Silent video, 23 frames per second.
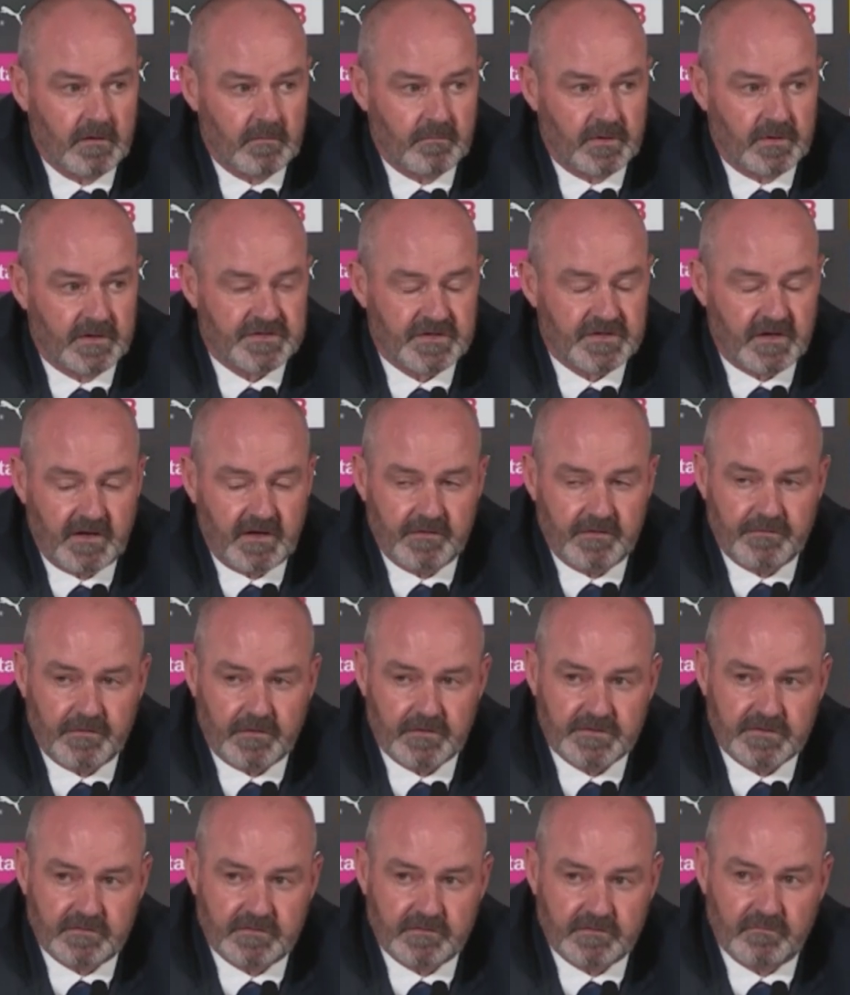pleasing night for
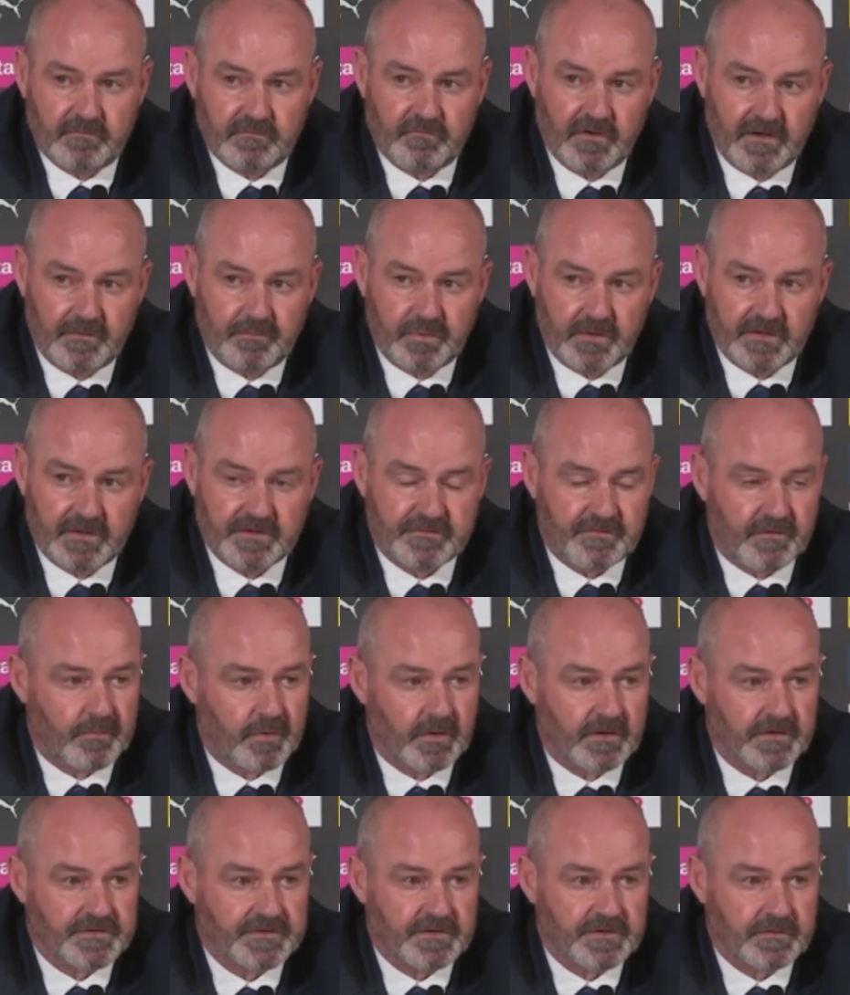us. Really pleased for the
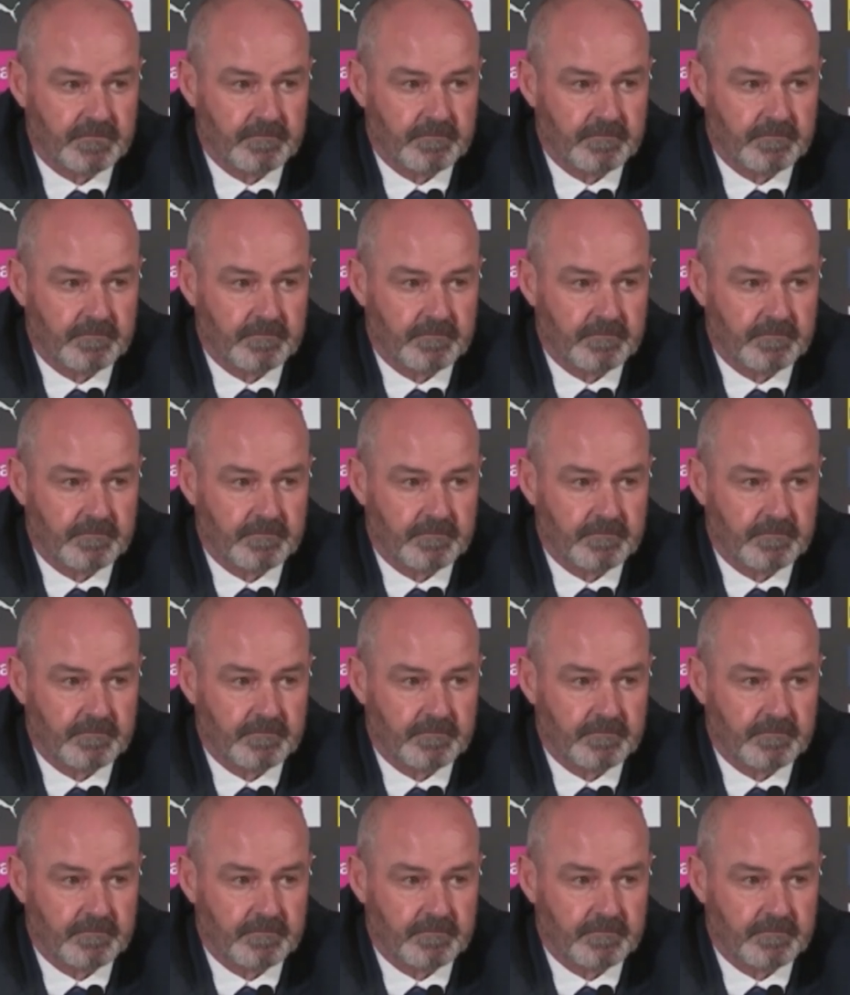players.